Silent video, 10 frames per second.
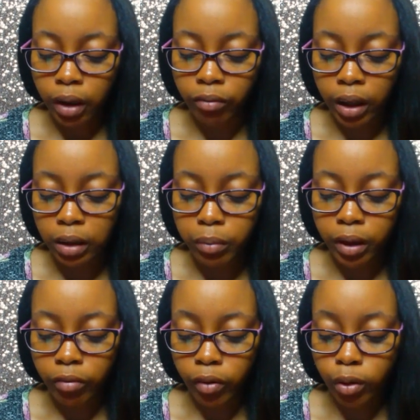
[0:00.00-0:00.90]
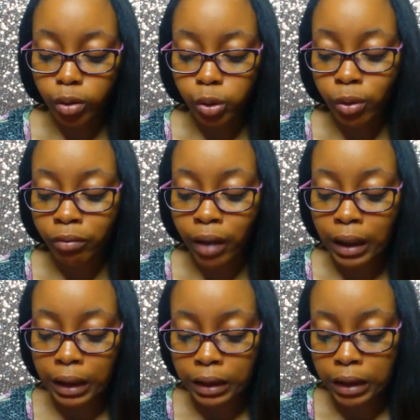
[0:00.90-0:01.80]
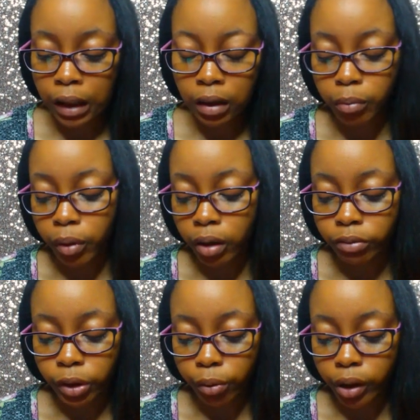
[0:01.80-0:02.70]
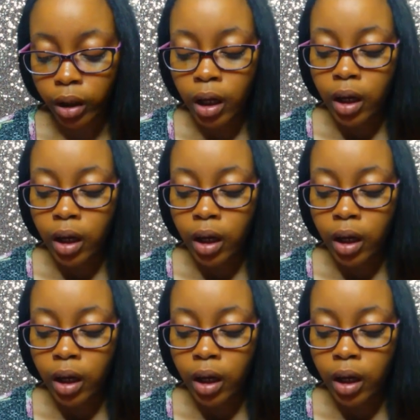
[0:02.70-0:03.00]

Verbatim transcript: and recommend it for those who have not yet studied the book of Jonah.